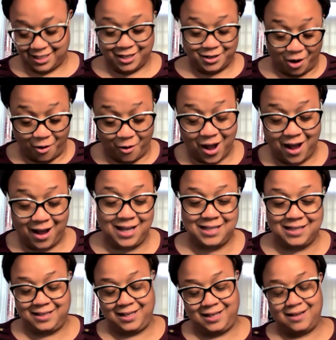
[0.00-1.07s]
you know,
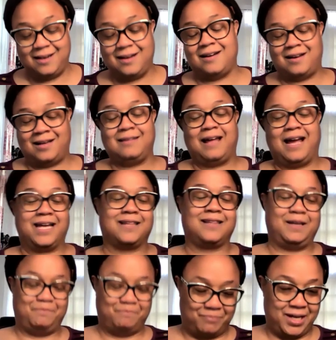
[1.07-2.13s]
highly
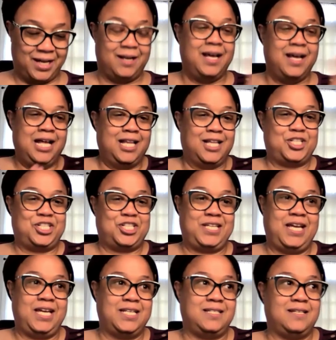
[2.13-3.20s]
unlikely, but let's
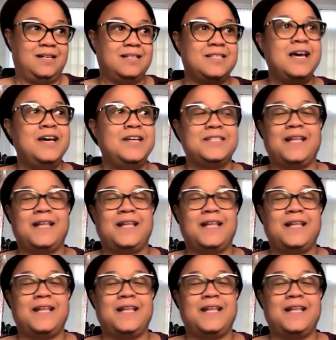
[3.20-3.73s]
just say it does.